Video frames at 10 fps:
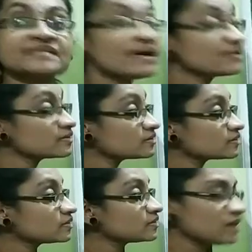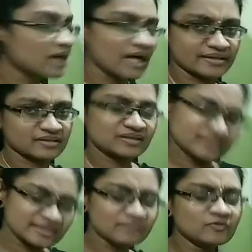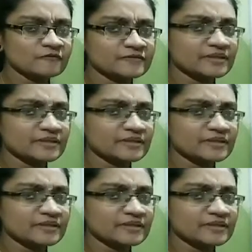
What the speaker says: are hard. Some of